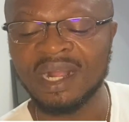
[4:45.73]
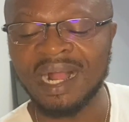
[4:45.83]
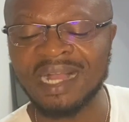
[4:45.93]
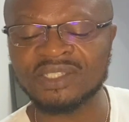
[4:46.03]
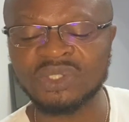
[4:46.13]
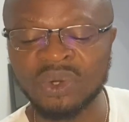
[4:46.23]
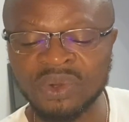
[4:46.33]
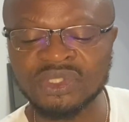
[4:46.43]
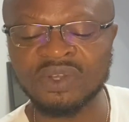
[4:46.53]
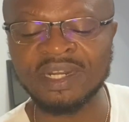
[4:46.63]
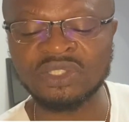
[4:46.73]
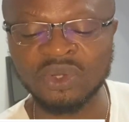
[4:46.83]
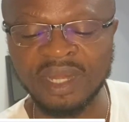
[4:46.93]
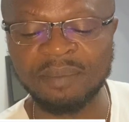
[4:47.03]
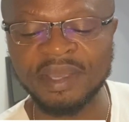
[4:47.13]
as host of the
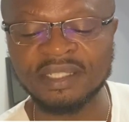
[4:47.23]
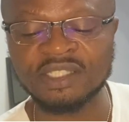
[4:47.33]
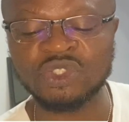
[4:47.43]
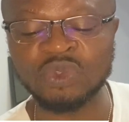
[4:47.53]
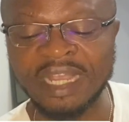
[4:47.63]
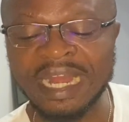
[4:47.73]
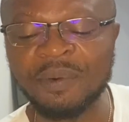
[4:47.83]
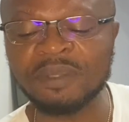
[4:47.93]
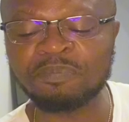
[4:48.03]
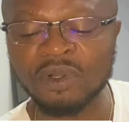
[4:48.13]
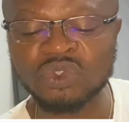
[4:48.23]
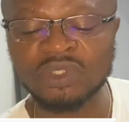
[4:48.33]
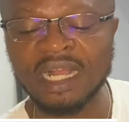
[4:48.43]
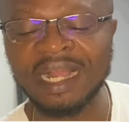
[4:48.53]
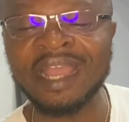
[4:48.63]
tournament together with
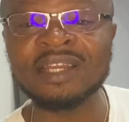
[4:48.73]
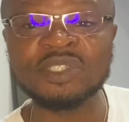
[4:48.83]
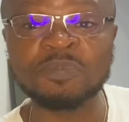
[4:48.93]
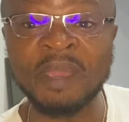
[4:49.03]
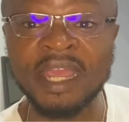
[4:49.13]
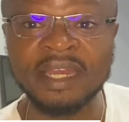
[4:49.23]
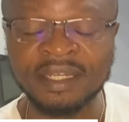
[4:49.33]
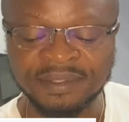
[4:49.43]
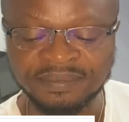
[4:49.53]
Portugal and Spain.